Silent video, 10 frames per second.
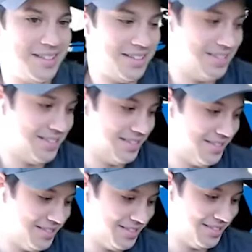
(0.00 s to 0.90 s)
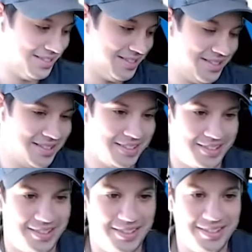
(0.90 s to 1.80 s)

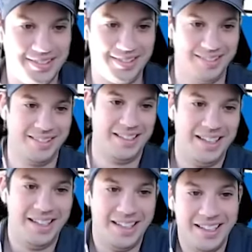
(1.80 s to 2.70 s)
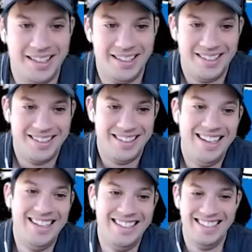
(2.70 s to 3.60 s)

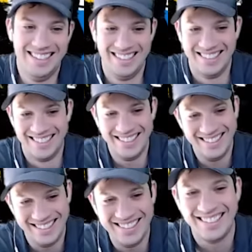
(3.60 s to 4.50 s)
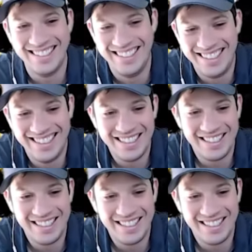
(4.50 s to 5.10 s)
No words are spoken by the person on screen.